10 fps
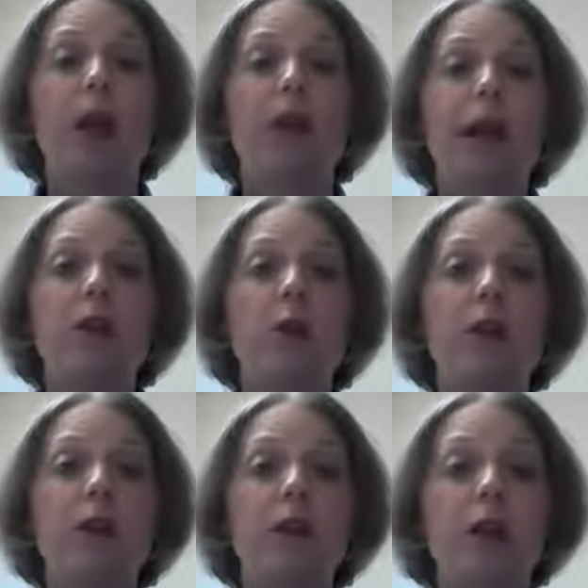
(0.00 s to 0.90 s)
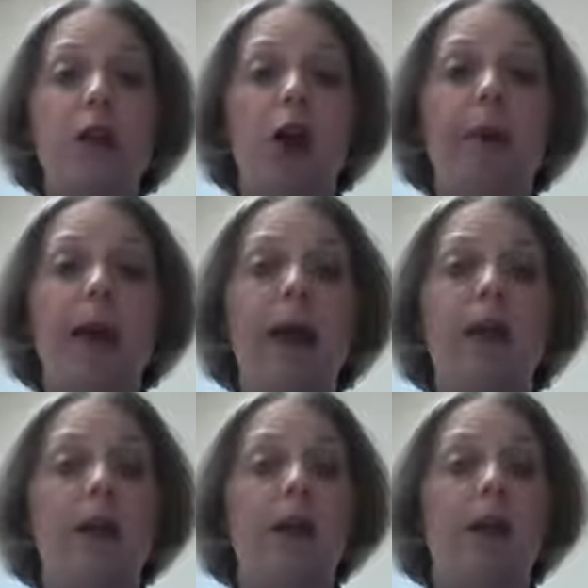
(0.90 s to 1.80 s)
And that's going to
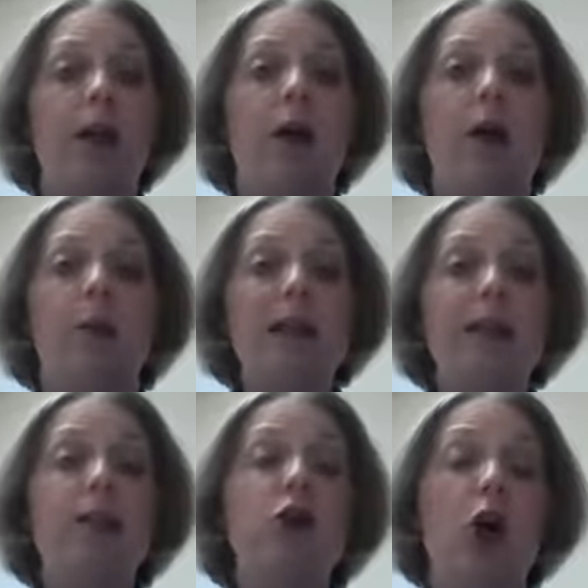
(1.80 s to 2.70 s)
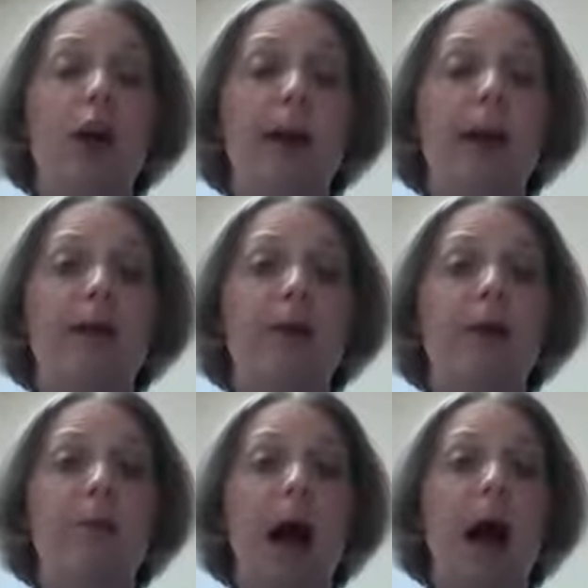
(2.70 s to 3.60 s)
determine or be determined
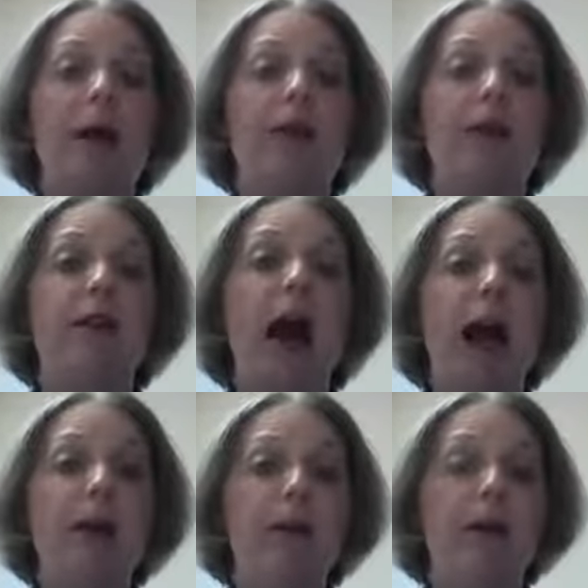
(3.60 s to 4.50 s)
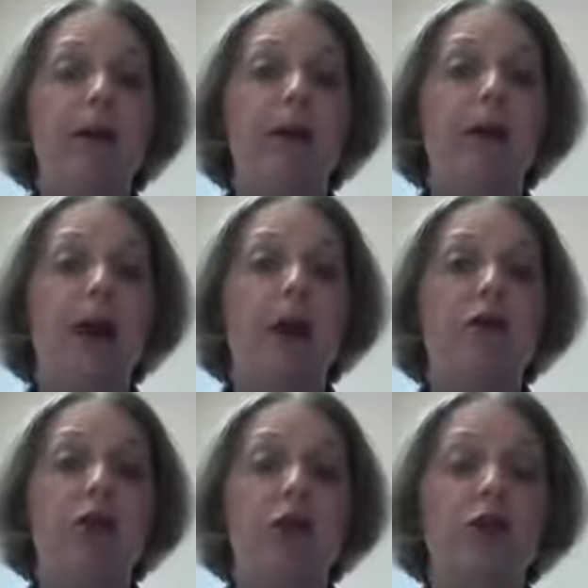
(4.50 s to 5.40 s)
by the type
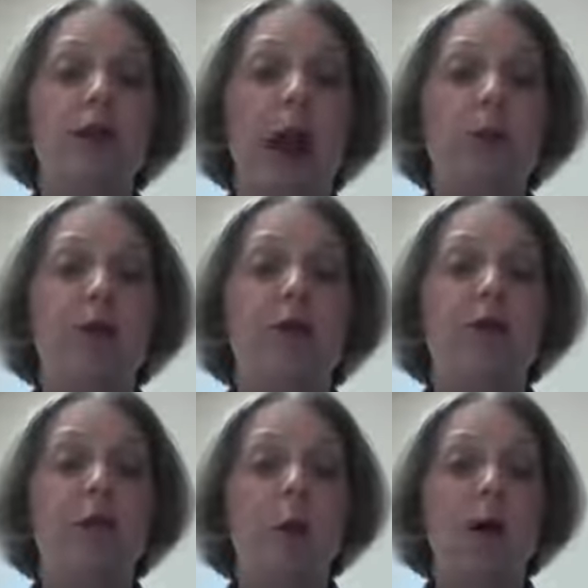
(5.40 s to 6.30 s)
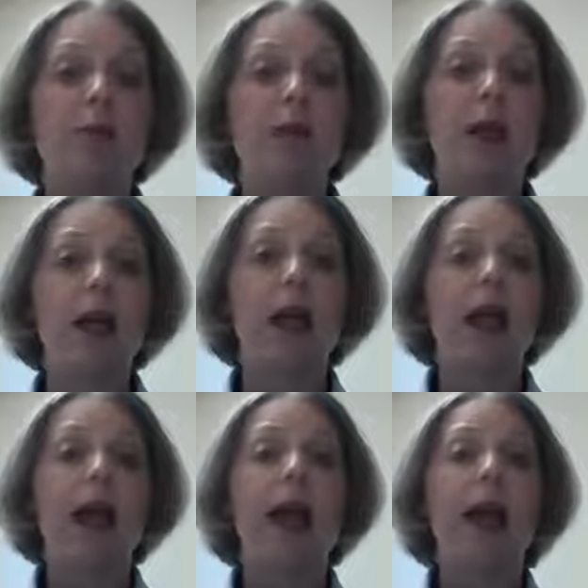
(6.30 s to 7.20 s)
of surgery that was performed
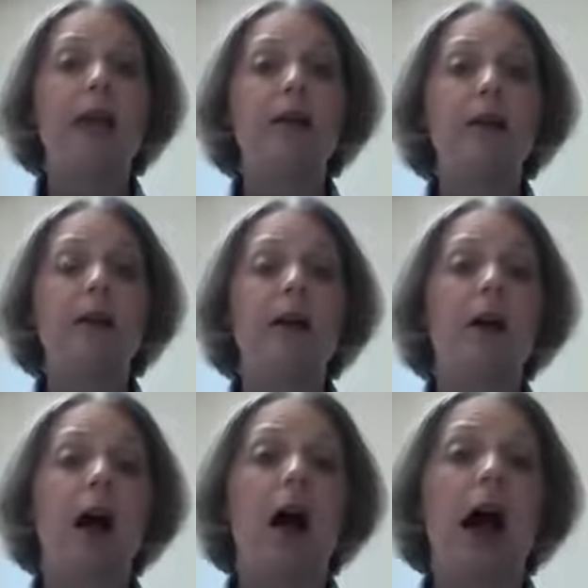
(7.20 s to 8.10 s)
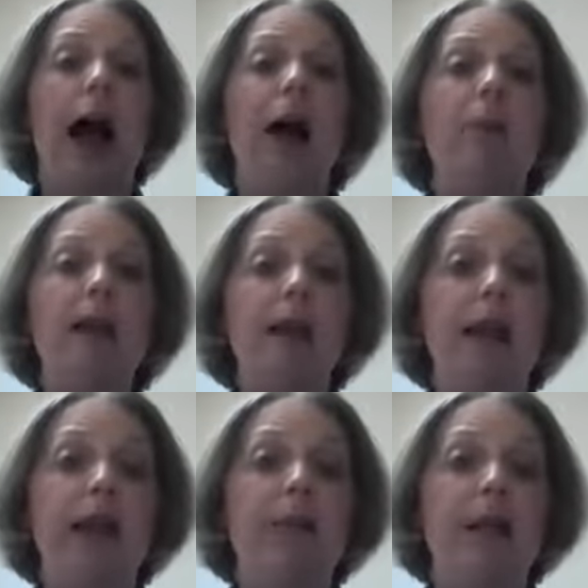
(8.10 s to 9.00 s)
and how many
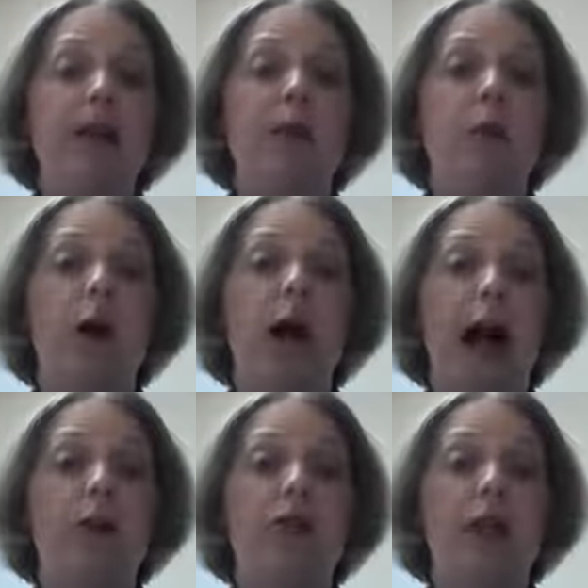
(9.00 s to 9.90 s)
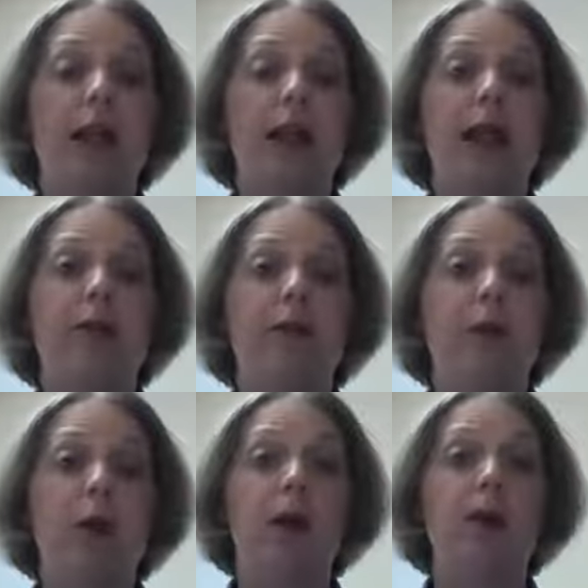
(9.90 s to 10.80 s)
ligaments were actually
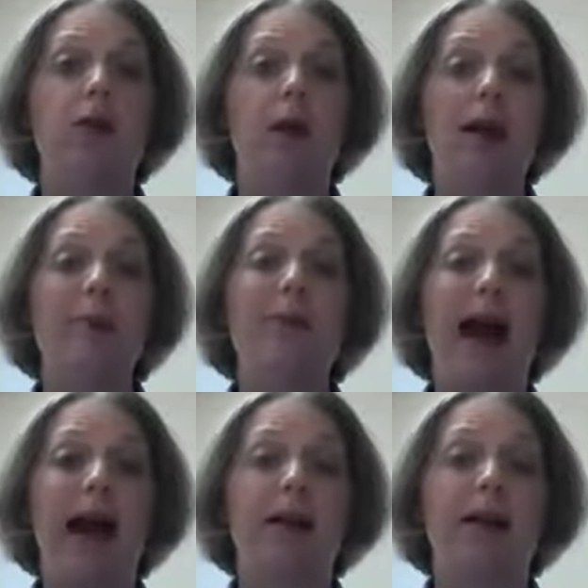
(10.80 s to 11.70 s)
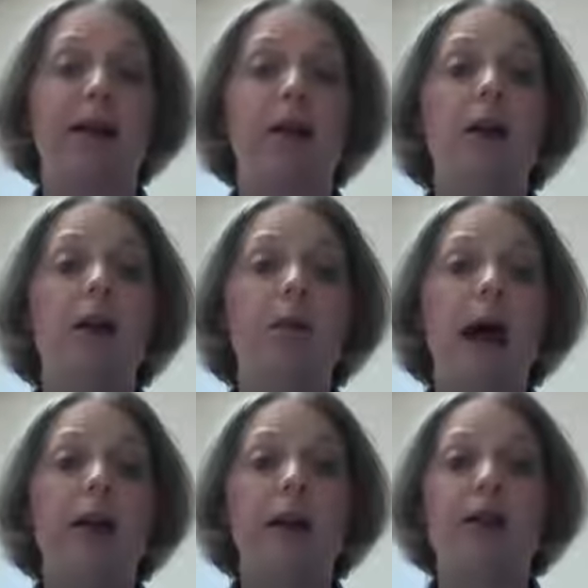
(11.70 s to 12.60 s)
influenced or impacted
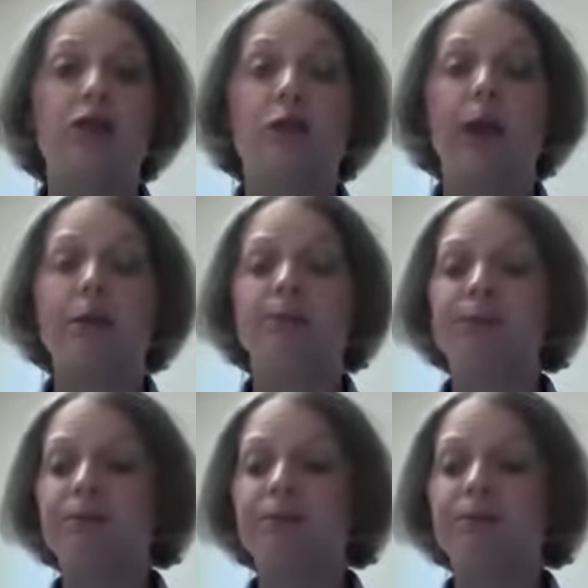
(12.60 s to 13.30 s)
by the injury.